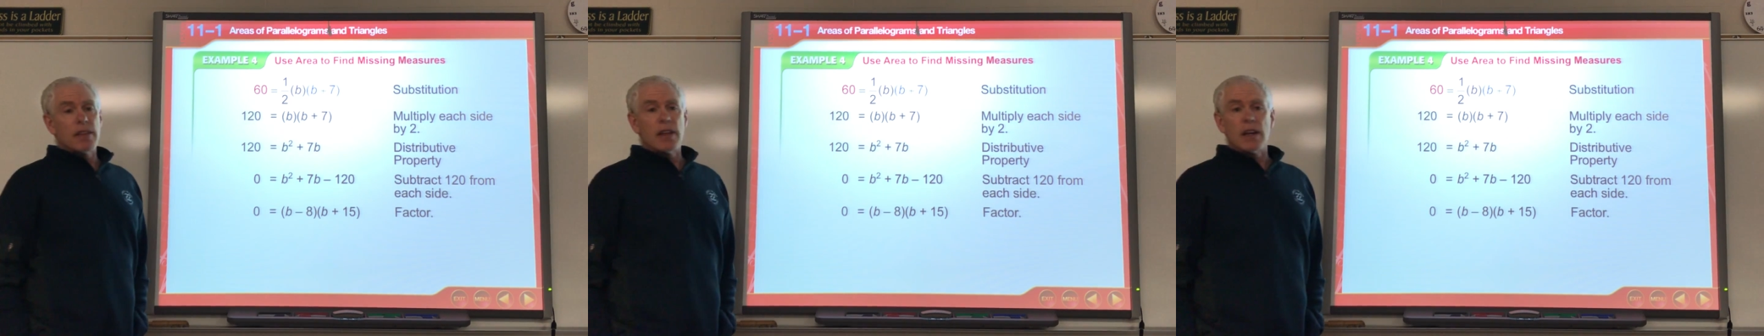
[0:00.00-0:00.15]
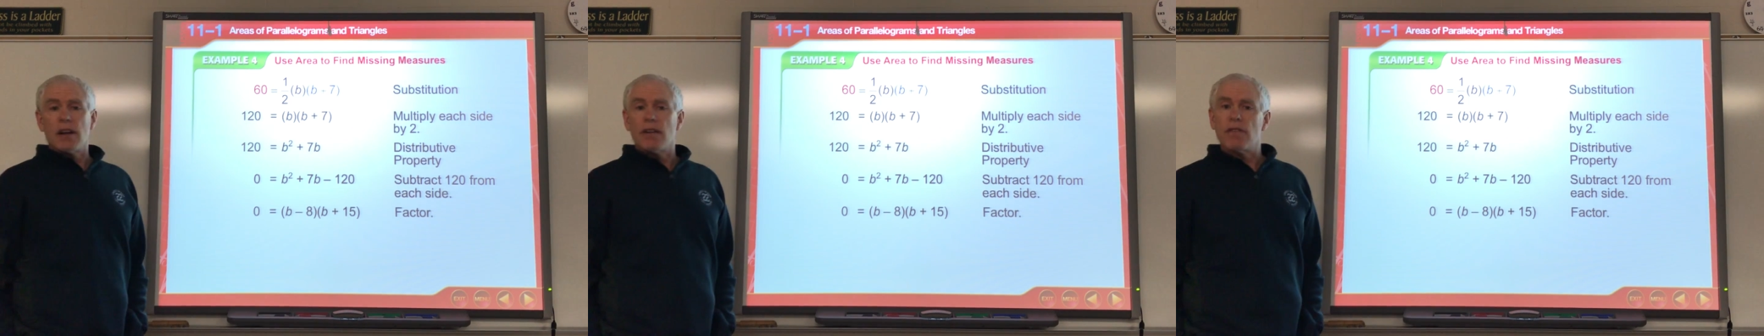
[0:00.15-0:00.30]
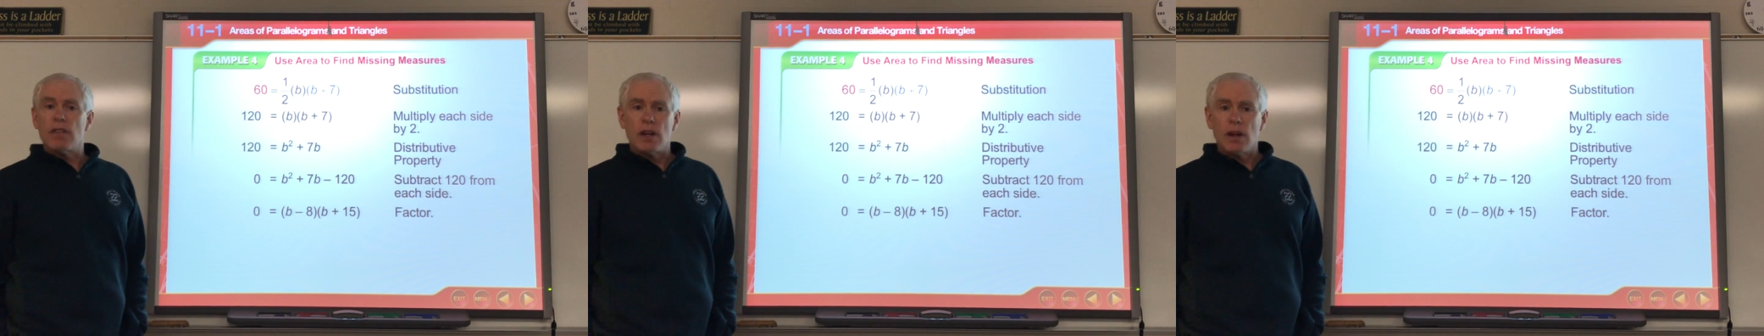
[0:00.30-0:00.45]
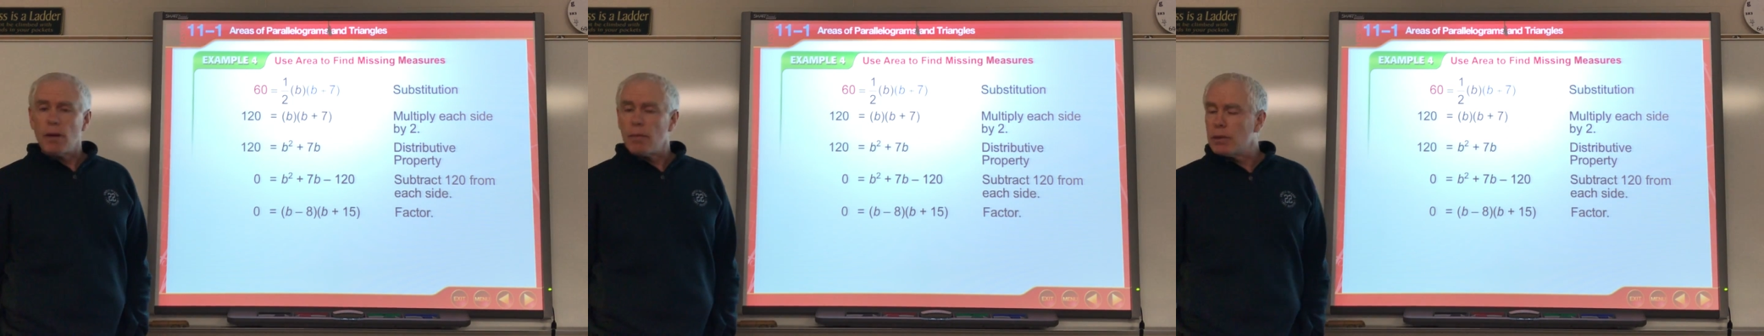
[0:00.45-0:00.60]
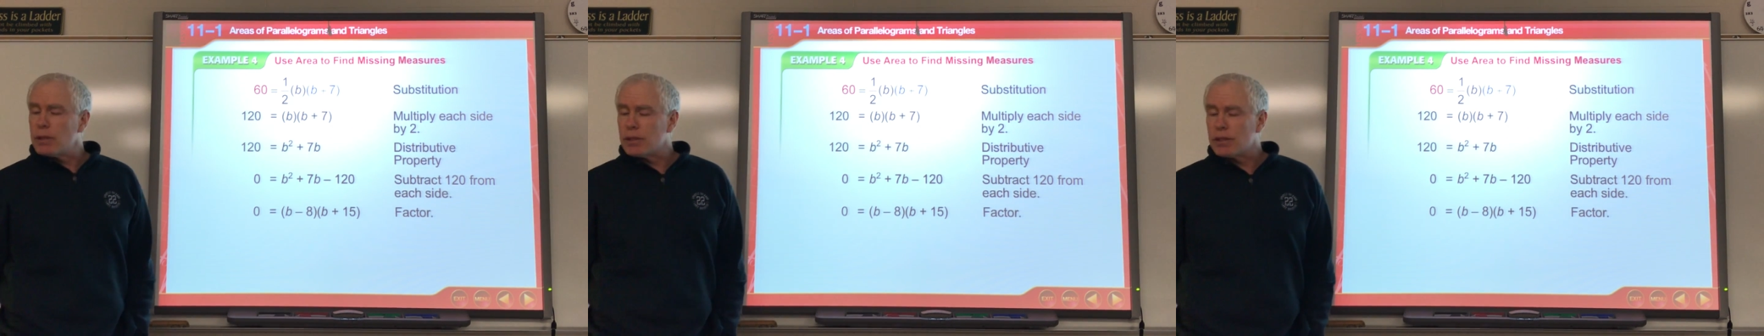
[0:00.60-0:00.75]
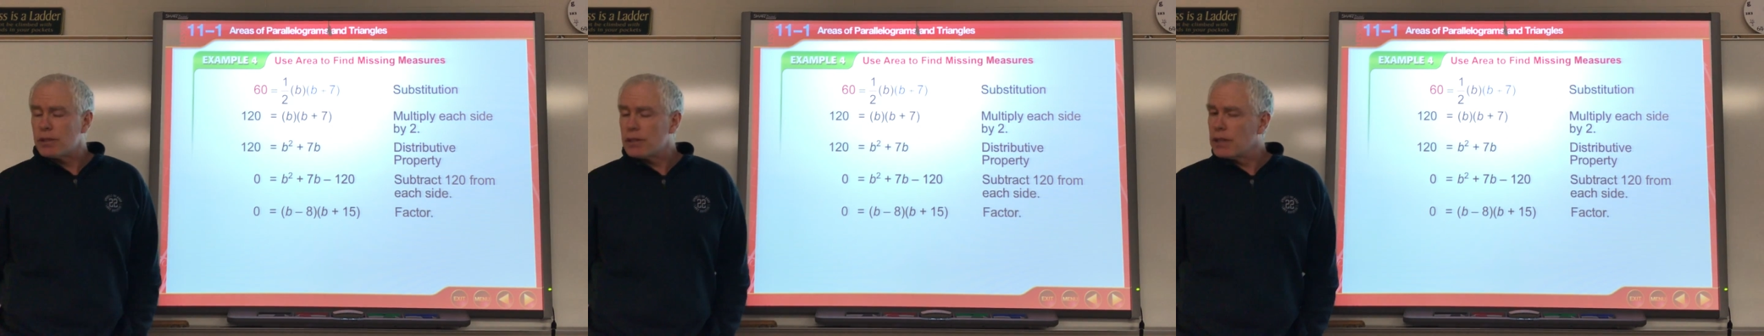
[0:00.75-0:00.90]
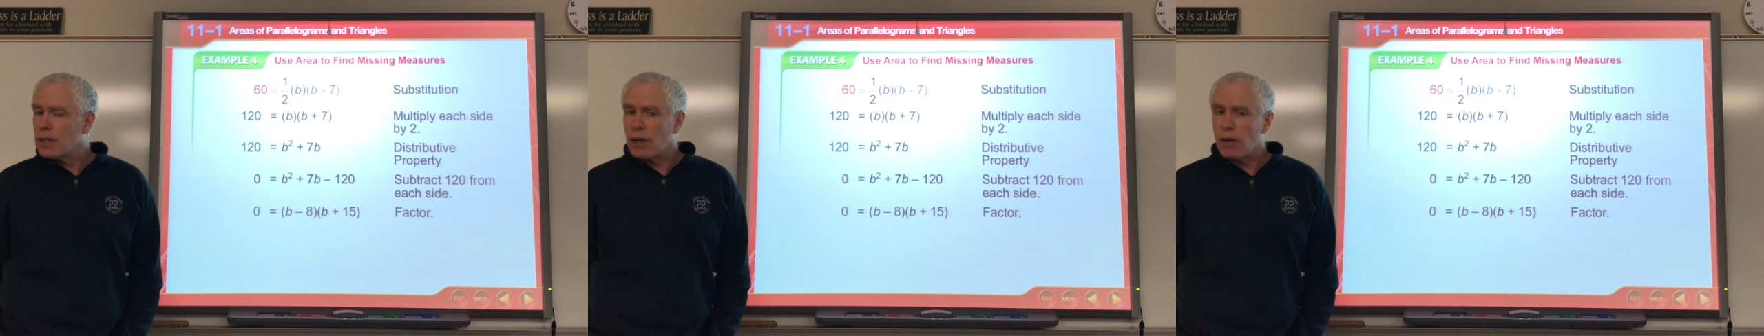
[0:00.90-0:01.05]
think of the
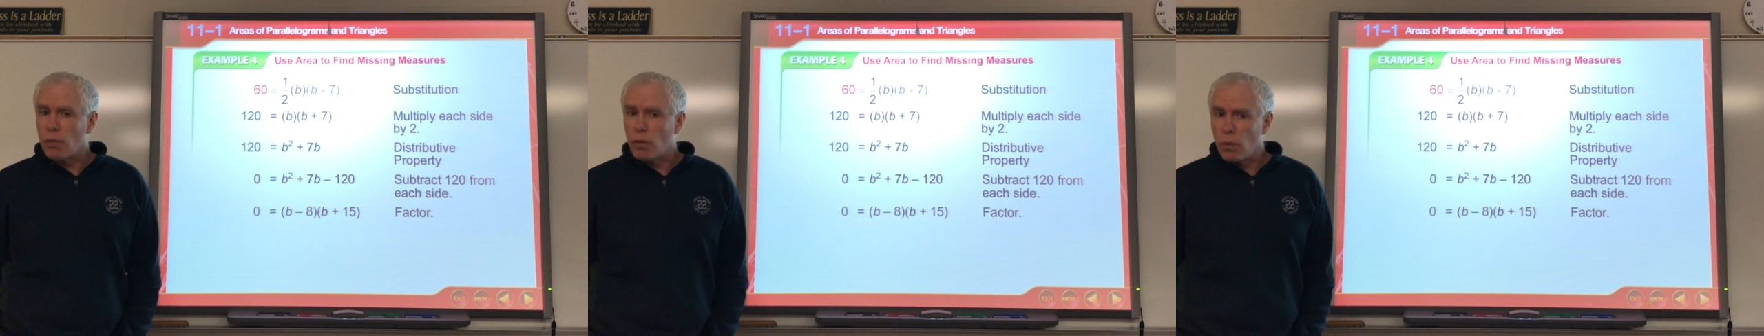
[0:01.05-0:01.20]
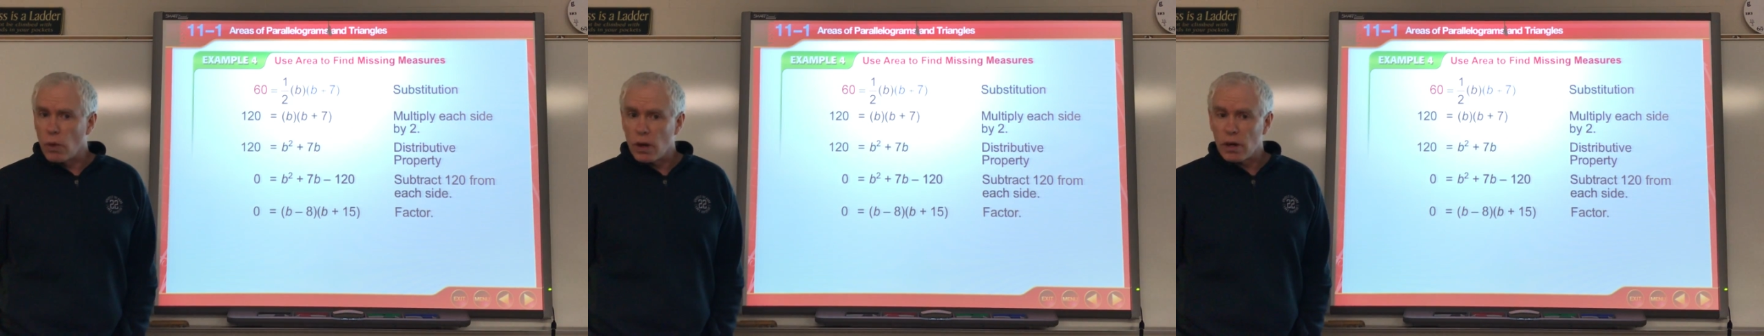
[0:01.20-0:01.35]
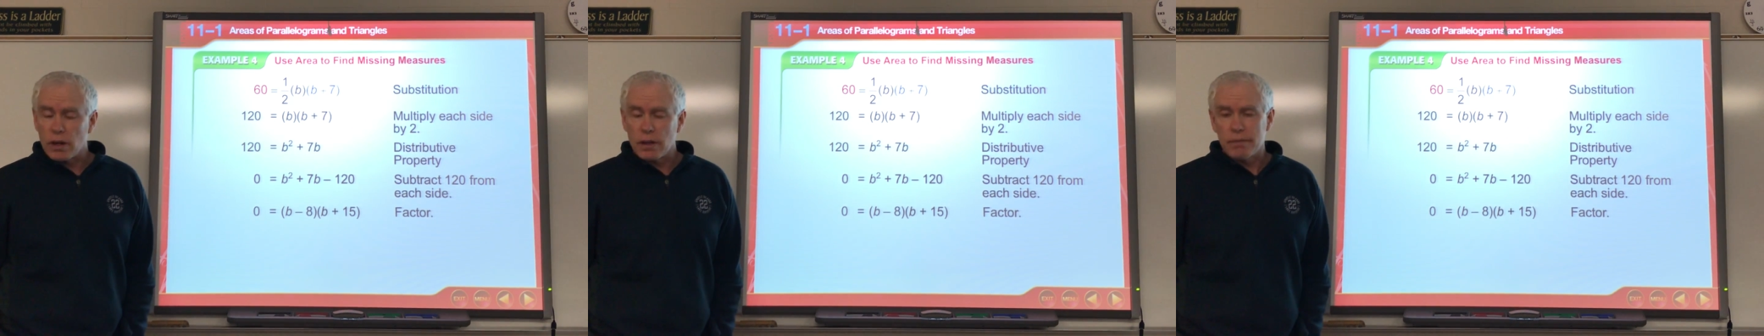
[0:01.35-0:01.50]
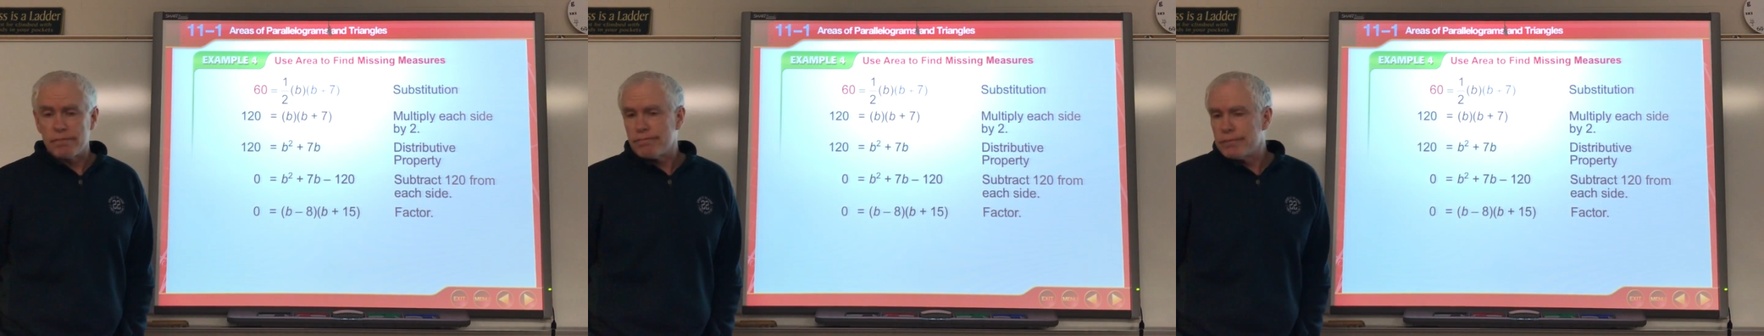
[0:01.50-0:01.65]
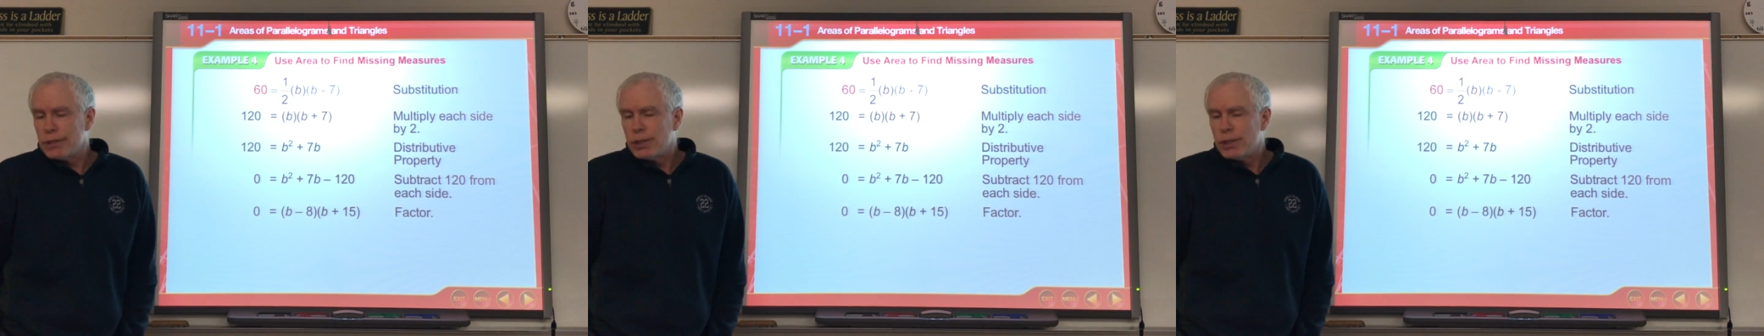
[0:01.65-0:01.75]
numbers that'll work,